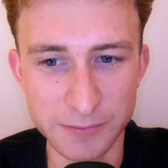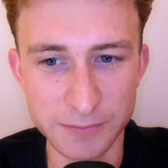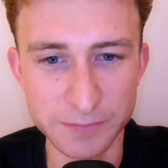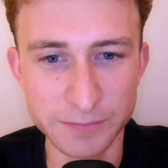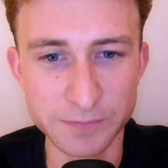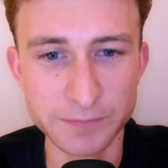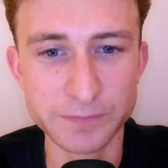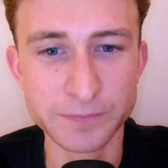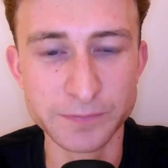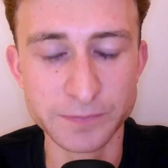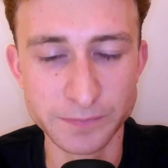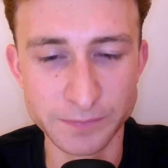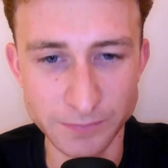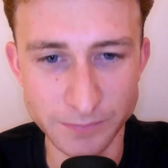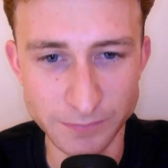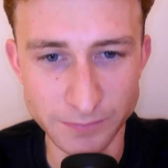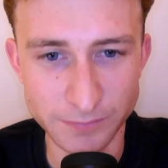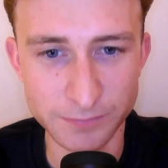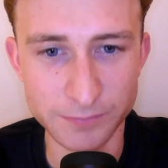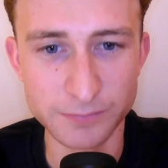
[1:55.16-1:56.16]

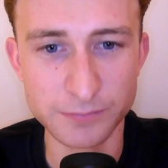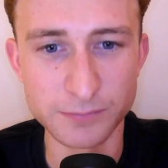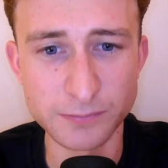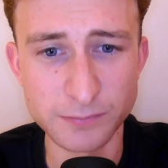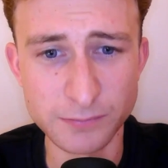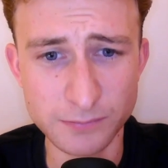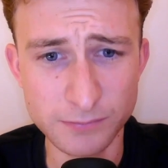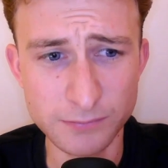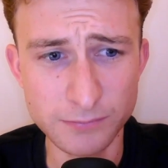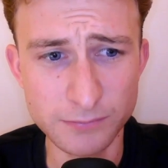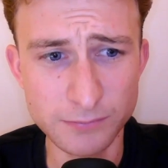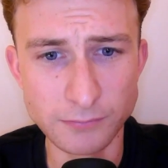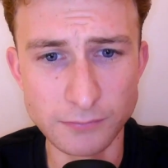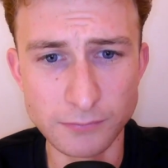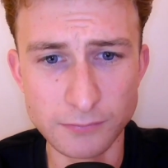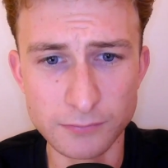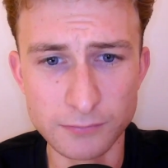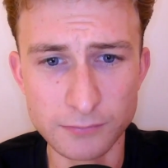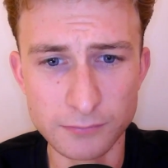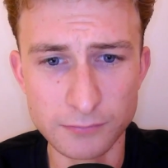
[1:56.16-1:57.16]

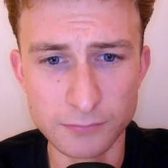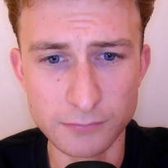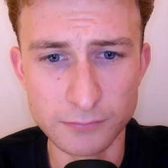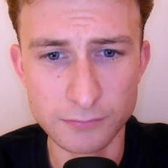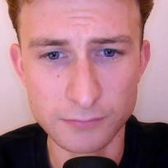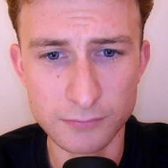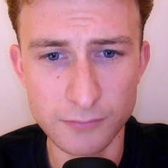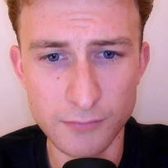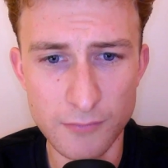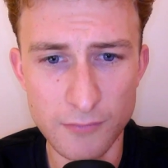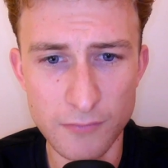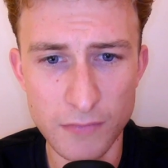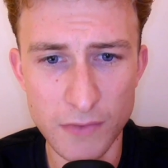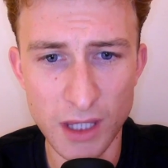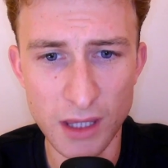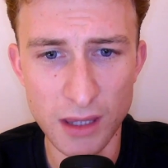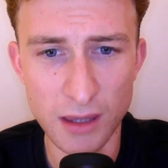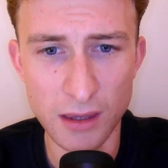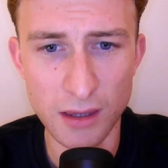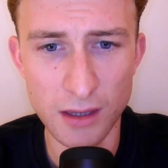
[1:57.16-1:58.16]

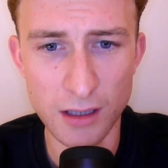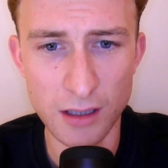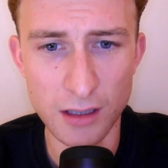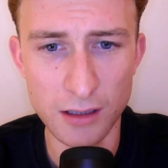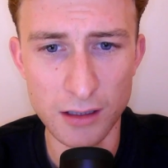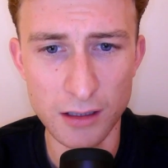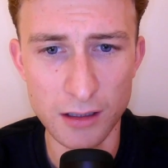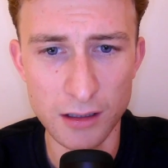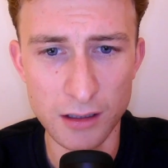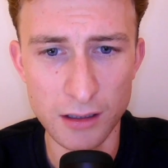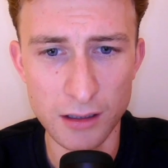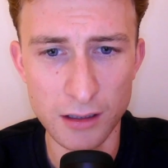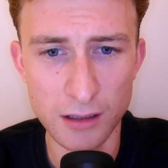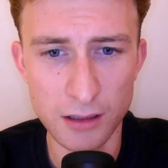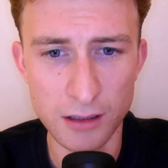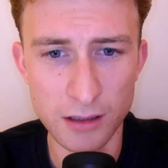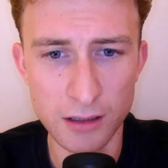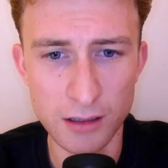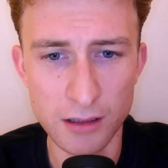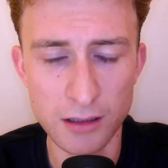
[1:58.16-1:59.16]

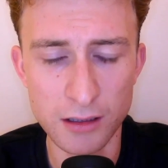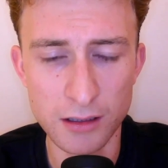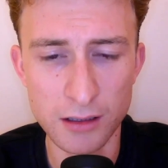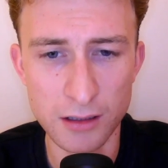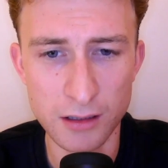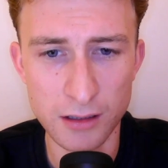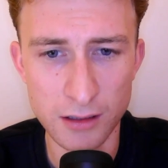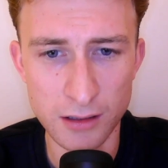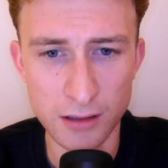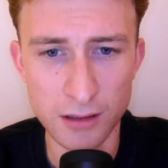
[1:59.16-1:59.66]
(not speaking)